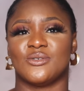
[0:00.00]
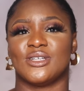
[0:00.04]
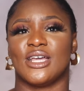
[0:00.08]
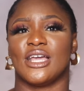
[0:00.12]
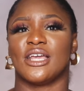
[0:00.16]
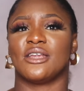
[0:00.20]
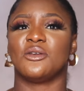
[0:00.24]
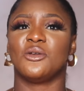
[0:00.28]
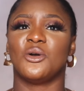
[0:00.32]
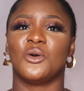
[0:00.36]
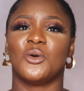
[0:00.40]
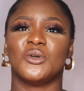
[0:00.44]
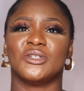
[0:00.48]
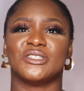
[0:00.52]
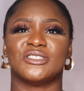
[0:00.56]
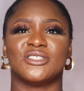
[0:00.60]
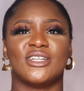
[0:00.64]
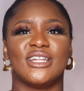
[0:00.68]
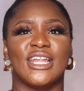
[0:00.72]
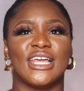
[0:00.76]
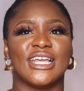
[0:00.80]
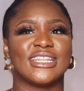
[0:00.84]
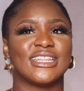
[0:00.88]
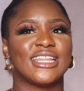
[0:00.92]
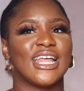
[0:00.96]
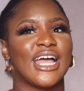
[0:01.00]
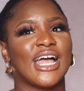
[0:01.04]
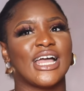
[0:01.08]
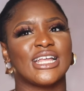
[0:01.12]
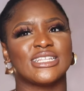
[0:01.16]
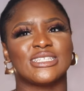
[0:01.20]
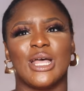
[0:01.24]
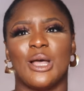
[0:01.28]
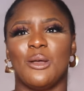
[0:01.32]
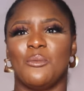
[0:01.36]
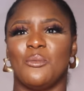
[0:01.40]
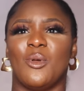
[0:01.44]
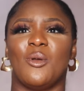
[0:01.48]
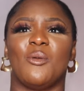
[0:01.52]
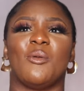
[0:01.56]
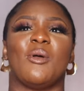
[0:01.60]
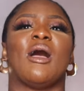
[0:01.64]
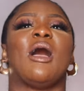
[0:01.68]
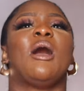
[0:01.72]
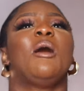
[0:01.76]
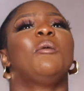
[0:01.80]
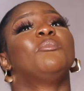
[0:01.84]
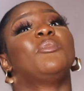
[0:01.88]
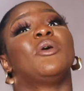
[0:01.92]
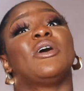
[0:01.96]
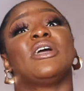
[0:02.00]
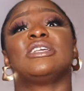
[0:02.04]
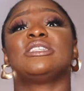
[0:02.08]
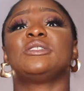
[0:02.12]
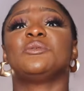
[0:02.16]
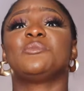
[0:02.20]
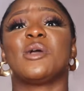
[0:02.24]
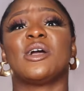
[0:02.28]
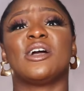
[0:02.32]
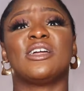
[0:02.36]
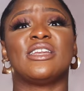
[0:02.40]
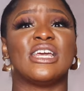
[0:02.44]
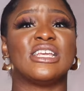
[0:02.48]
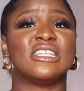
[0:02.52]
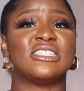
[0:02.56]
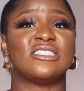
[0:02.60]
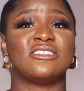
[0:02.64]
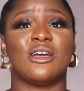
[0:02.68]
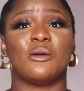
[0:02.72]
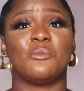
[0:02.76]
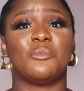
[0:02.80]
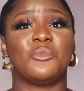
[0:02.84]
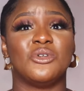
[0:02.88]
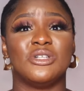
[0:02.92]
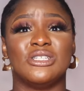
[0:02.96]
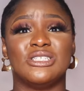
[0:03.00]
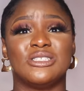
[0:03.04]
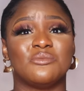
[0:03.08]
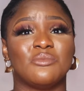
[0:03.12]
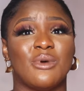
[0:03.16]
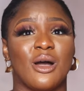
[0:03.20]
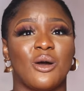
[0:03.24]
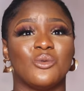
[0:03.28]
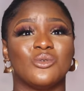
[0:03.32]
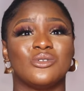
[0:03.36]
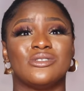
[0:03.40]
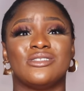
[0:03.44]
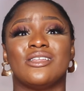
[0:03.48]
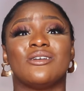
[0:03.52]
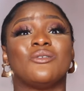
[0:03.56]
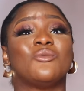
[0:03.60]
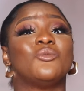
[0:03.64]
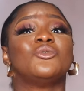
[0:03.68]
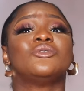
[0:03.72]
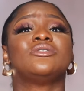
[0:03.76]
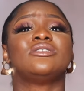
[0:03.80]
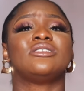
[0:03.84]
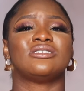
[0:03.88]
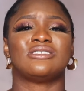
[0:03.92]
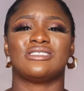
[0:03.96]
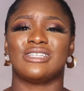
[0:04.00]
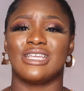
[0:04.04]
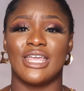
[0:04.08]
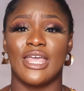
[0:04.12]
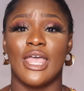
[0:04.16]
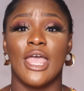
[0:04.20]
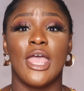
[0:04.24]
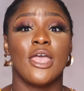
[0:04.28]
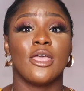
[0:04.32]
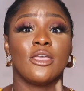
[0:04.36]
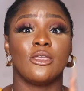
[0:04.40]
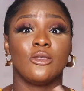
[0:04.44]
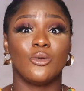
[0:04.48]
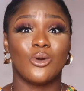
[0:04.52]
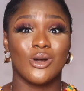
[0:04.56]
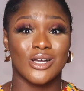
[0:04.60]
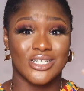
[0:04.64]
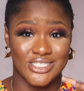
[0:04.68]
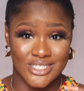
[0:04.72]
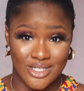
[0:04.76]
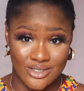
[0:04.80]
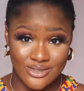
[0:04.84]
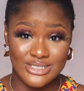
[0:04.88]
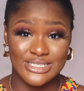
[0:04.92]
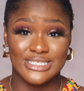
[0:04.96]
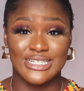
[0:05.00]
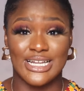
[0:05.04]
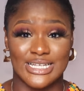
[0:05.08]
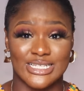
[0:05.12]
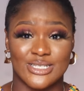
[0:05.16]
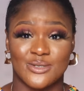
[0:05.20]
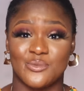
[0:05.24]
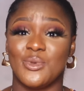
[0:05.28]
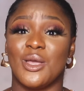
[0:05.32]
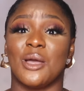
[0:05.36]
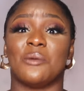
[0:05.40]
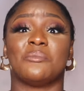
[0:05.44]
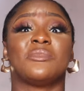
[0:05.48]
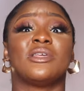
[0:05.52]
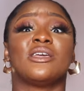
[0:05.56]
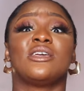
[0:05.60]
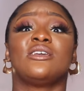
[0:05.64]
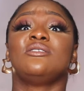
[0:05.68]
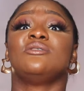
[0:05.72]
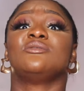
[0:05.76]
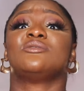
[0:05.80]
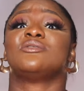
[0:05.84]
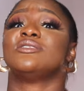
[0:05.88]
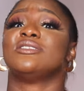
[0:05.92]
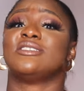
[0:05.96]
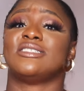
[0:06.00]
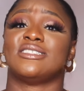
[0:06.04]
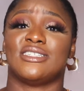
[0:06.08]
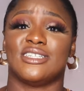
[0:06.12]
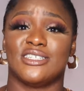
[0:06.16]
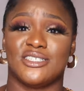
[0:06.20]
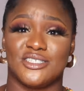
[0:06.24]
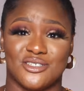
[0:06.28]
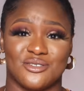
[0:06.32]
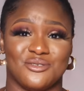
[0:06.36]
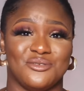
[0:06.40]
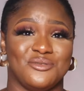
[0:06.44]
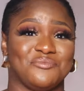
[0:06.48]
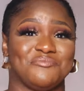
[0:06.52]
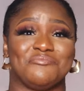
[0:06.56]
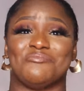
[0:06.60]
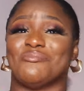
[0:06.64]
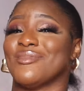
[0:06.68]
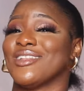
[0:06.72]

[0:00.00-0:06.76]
I was like, no, it's not like that, blah, blah. But a typical Nigerian policeman would say, you are shouting at me, I'm taking you to the station.